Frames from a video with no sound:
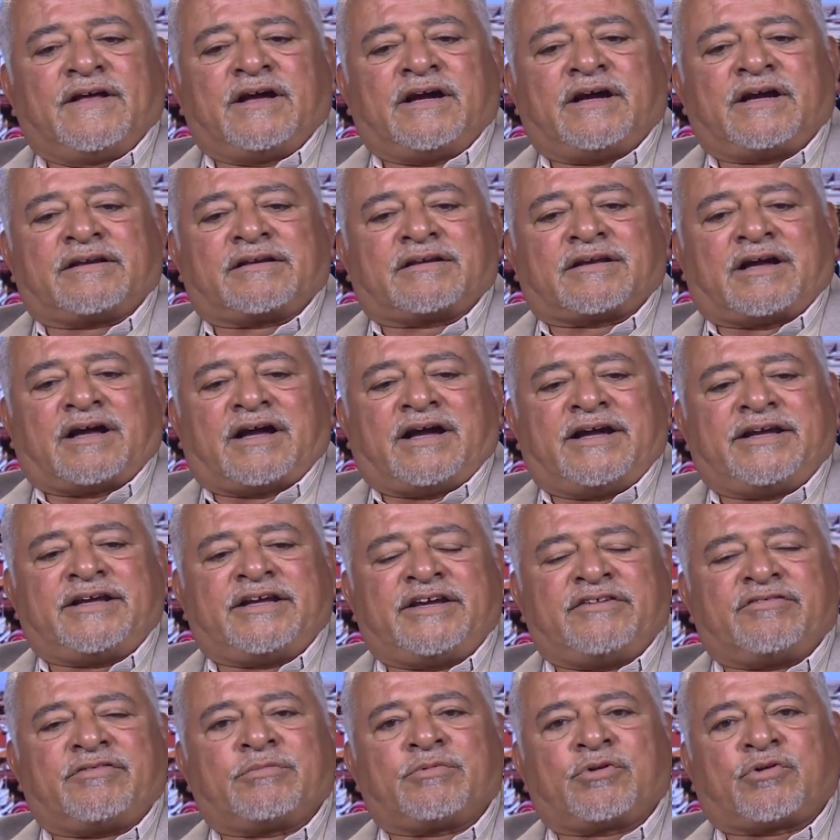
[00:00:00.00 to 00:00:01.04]
I
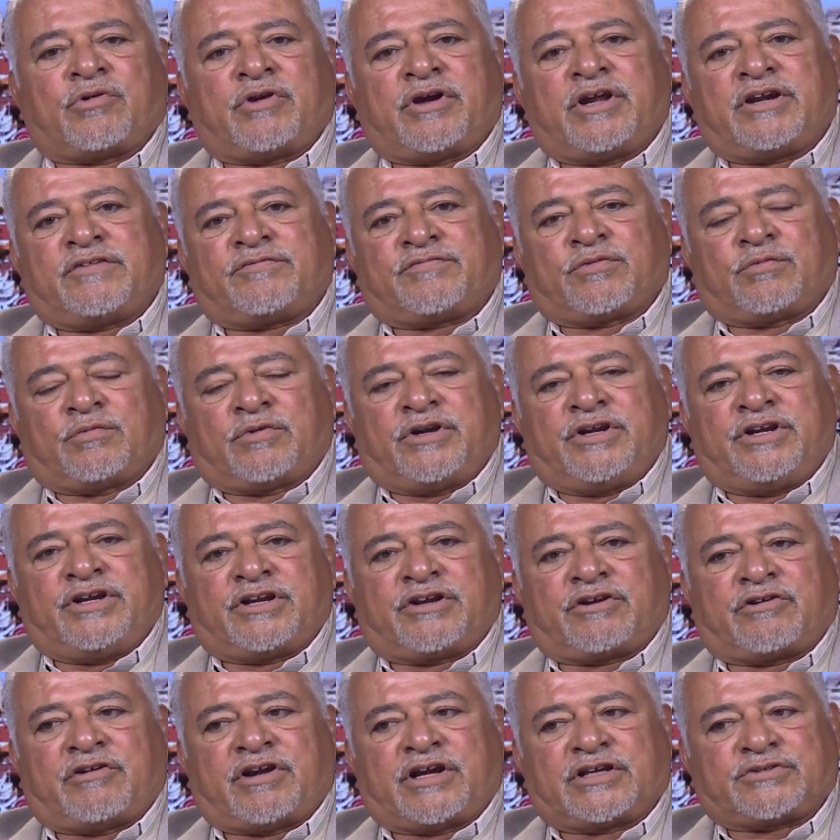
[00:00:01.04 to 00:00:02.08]
give him credit for running
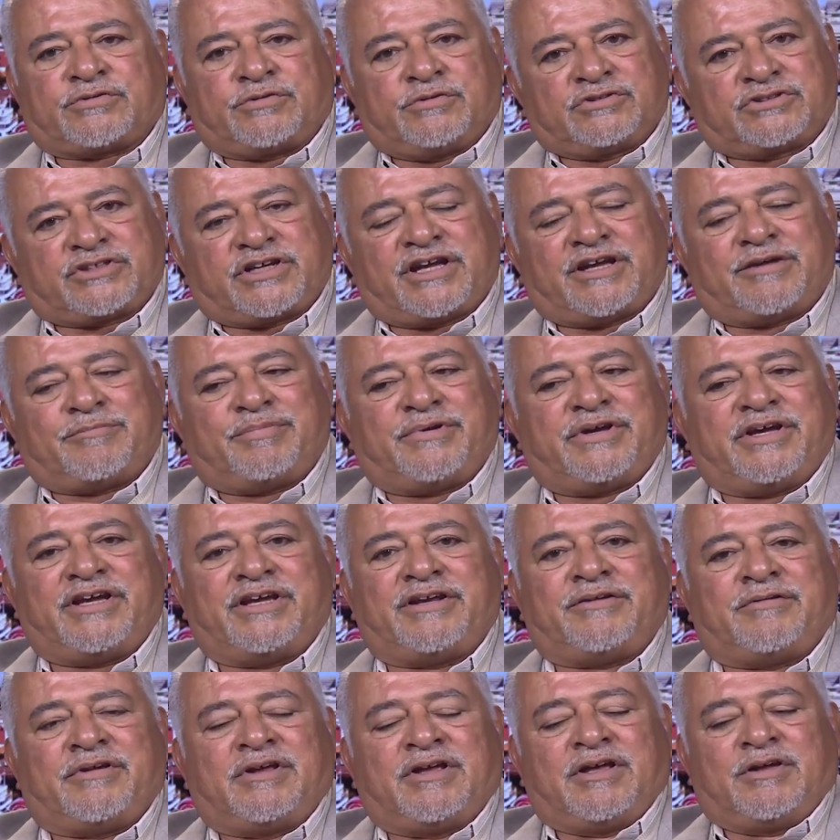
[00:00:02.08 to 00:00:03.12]
a grassroots
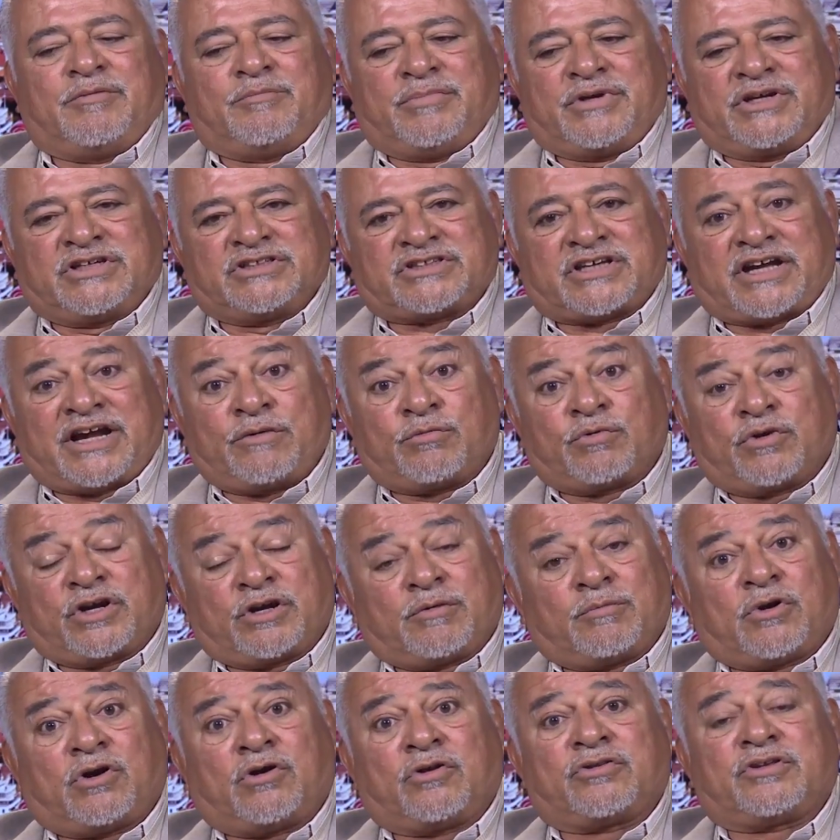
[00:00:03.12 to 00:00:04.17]
campaign because I run
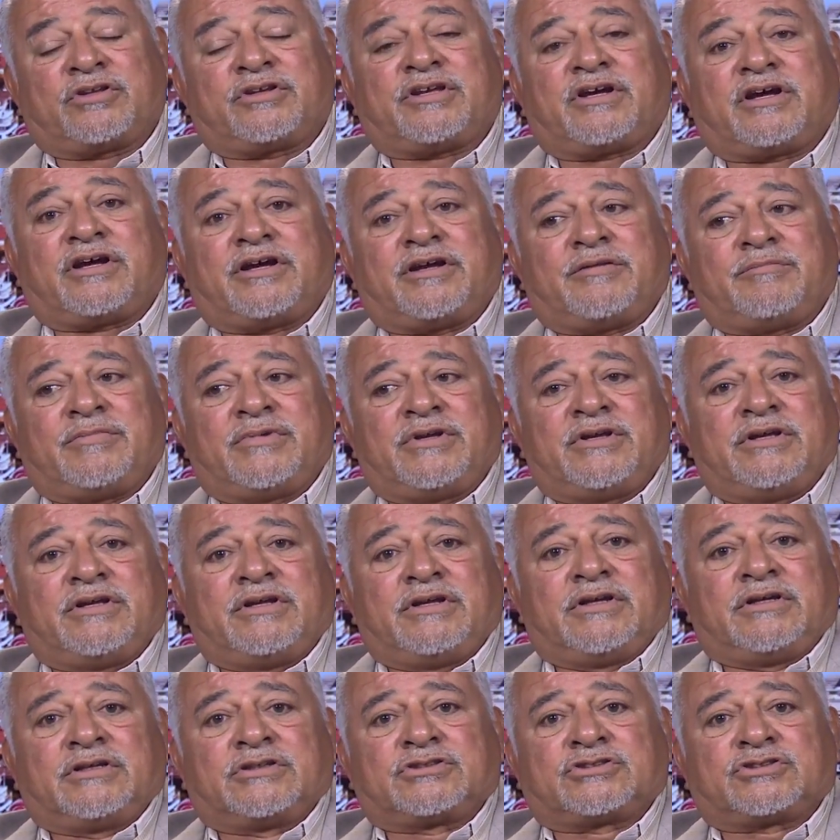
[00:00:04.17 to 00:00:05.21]
them all the time.
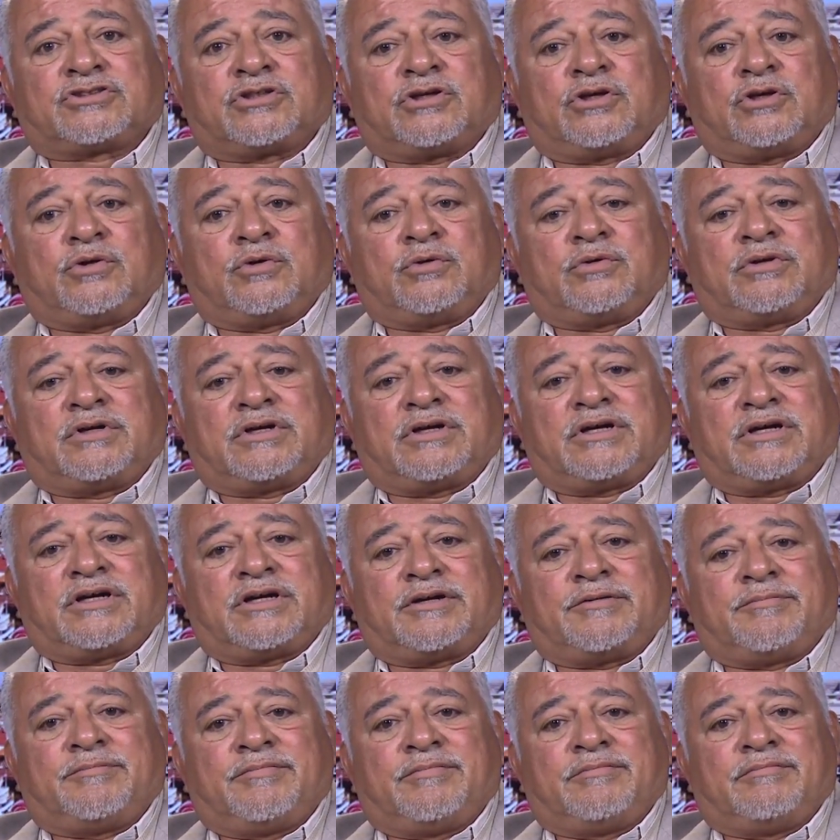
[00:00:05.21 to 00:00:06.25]

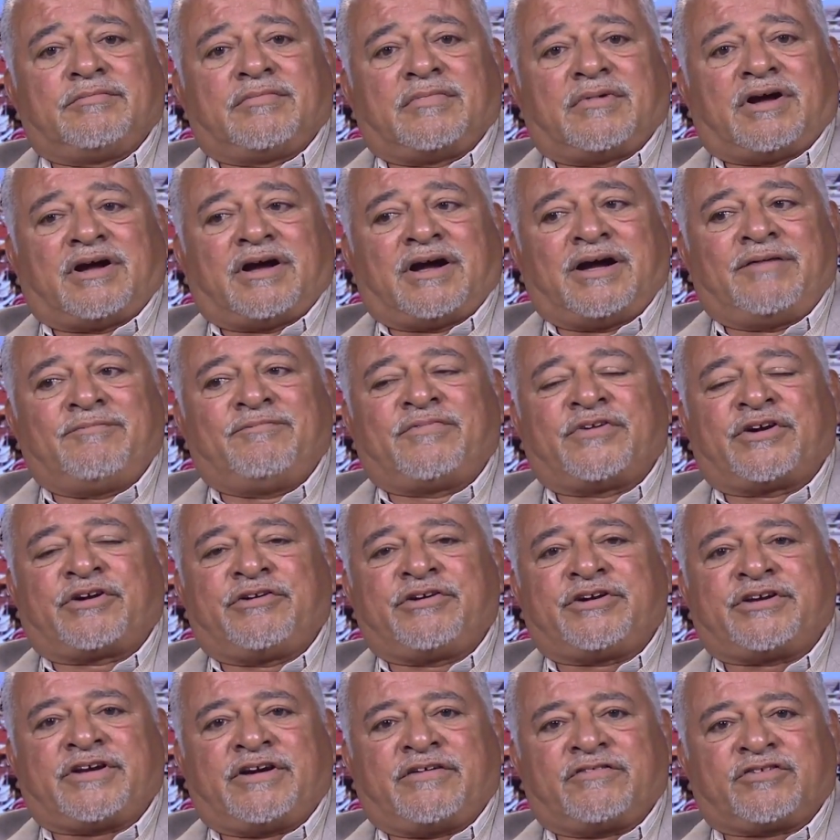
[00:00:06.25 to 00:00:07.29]
So I'm
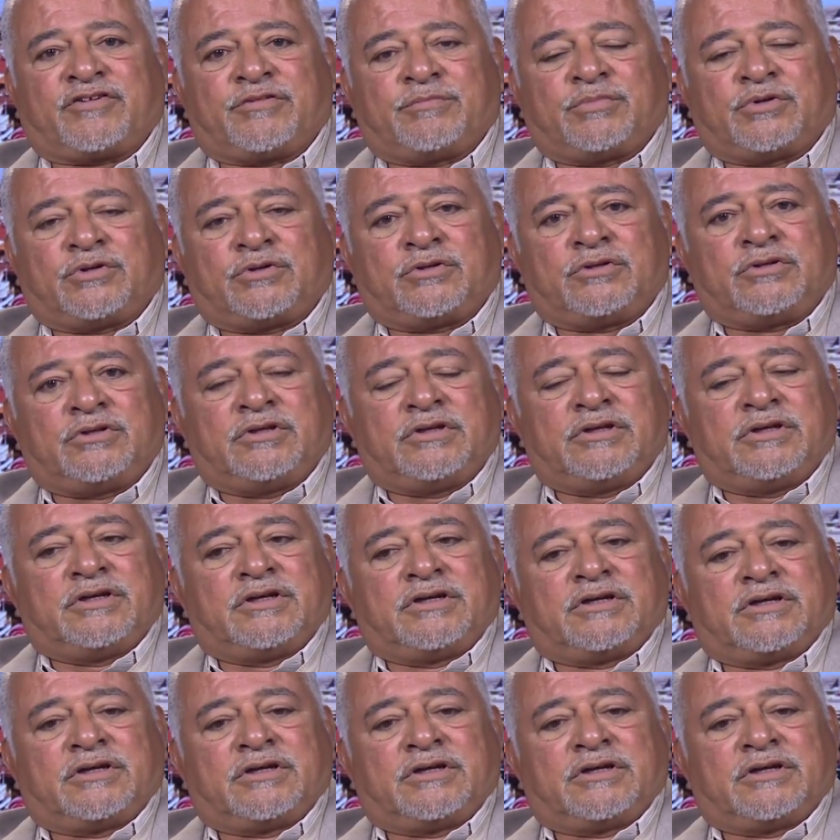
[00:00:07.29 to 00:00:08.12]
very comfortable